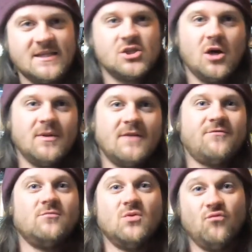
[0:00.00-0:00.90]
is coming in
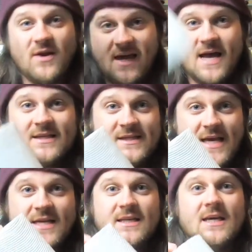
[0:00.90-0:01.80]
from the right hand
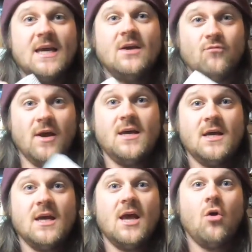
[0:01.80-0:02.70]
side, right,
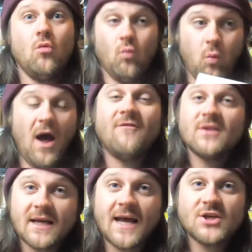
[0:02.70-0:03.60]
whatever
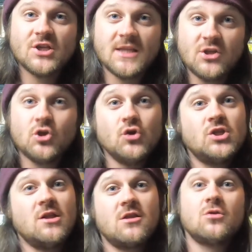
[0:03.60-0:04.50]
direction they choose
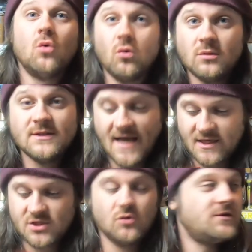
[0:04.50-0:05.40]
to throw
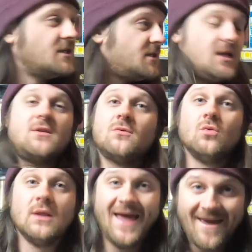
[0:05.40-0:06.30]
next, so if they decide to throw
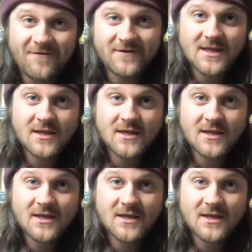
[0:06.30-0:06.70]
left,